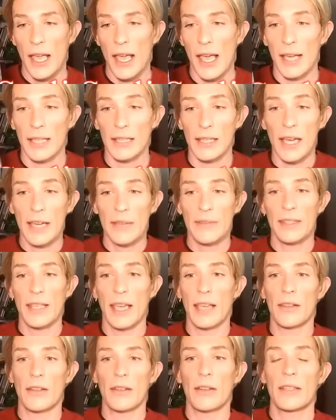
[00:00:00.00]
a
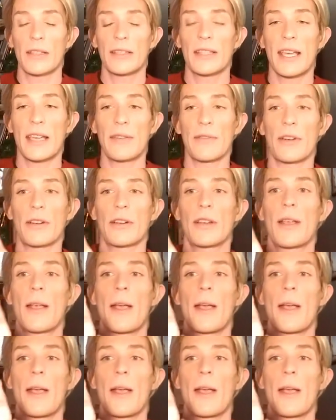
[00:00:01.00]
lifesaver.